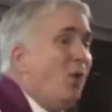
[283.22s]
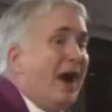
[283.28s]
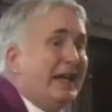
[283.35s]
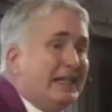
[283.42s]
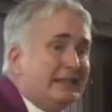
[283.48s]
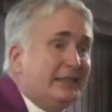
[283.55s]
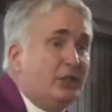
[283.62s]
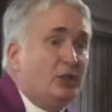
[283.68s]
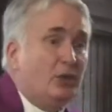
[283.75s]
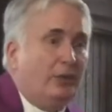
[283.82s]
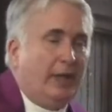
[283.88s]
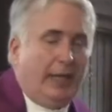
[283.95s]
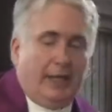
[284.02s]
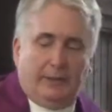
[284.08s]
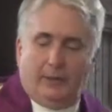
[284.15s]
Why does he do
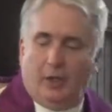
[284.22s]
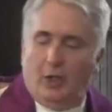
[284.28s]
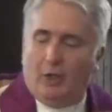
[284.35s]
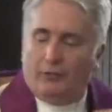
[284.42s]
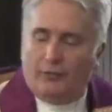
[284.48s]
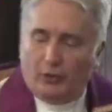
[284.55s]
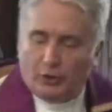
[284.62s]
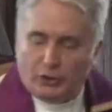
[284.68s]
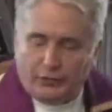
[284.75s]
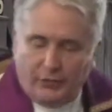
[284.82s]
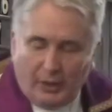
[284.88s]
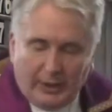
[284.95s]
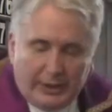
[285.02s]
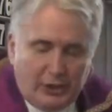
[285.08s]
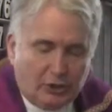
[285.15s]
that? First of
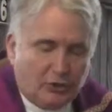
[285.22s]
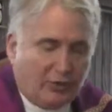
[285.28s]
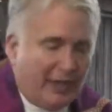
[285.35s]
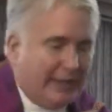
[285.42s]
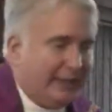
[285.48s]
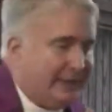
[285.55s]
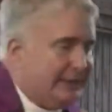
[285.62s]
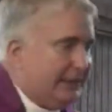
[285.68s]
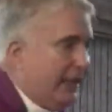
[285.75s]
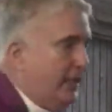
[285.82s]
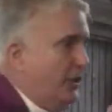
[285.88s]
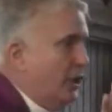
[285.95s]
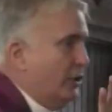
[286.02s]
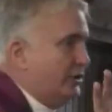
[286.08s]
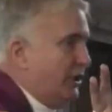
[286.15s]
all, he's trying to
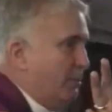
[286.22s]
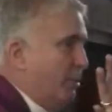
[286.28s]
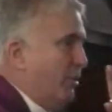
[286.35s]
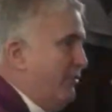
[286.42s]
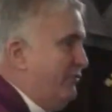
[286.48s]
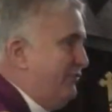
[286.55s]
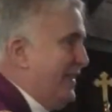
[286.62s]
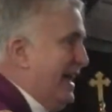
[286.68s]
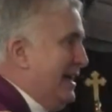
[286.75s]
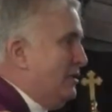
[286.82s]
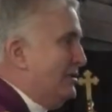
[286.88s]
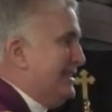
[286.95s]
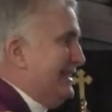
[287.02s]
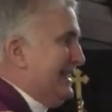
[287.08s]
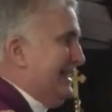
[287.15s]
say there's a
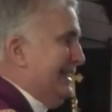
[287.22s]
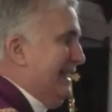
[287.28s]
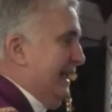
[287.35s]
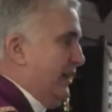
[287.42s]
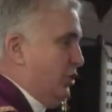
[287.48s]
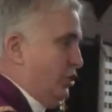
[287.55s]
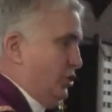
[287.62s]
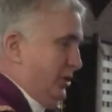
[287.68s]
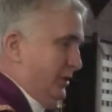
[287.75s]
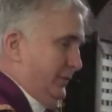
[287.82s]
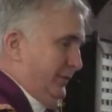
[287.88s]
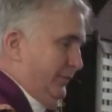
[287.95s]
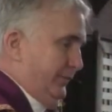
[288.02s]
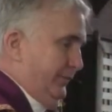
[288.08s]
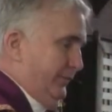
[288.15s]
profound connection
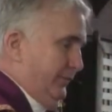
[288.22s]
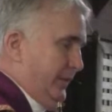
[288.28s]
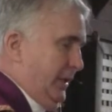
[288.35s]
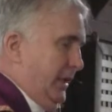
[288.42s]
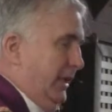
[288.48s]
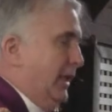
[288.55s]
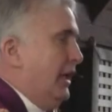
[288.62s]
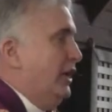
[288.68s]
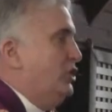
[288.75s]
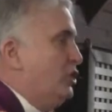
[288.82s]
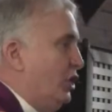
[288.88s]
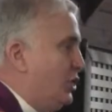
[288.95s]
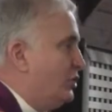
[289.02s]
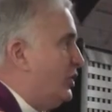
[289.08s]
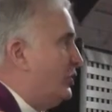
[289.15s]

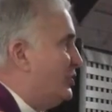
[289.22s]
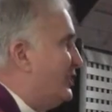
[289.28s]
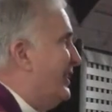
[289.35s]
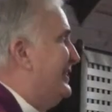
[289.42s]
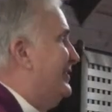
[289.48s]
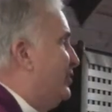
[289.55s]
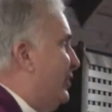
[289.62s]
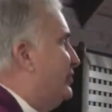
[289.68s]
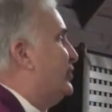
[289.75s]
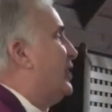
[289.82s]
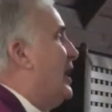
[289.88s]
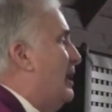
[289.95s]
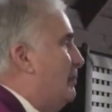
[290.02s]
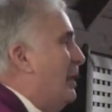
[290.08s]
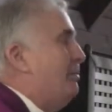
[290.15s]
Jesus didn't just
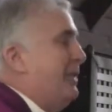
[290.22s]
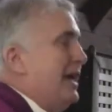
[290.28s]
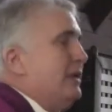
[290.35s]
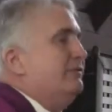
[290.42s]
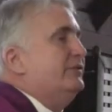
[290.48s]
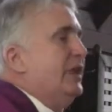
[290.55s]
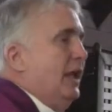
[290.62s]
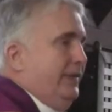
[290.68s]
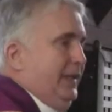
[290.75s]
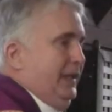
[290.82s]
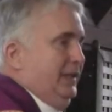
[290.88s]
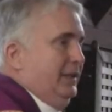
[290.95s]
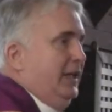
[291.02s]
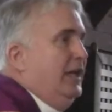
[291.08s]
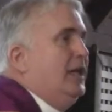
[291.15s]
come up out of nothing.
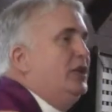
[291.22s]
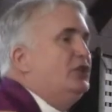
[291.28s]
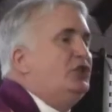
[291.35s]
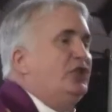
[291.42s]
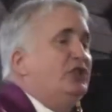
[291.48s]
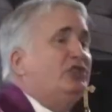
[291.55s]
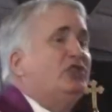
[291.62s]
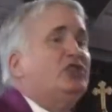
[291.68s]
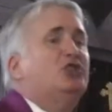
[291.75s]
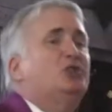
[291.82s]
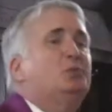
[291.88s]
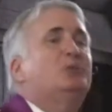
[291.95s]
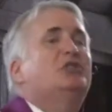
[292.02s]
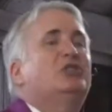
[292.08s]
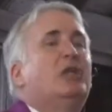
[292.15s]
Jesus
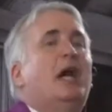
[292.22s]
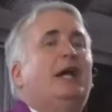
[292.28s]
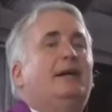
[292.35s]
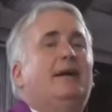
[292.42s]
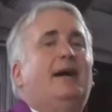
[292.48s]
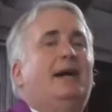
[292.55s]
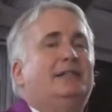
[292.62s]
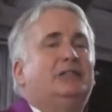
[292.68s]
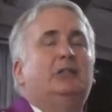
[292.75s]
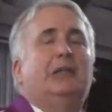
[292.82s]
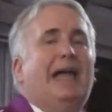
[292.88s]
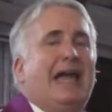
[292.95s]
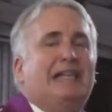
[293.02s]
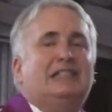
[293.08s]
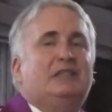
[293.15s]
was not God's
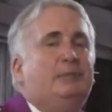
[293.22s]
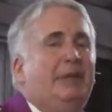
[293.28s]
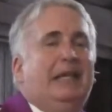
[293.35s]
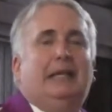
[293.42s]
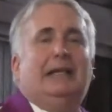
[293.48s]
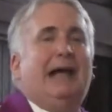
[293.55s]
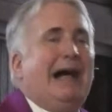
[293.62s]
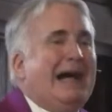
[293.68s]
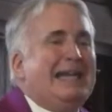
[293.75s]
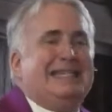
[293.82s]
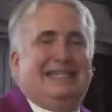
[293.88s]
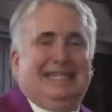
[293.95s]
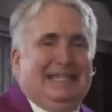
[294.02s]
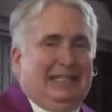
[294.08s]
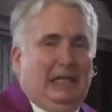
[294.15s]
last minute
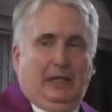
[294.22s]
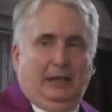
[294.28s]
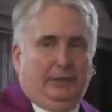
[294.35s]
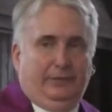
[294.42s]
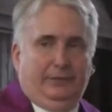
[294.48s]
idea.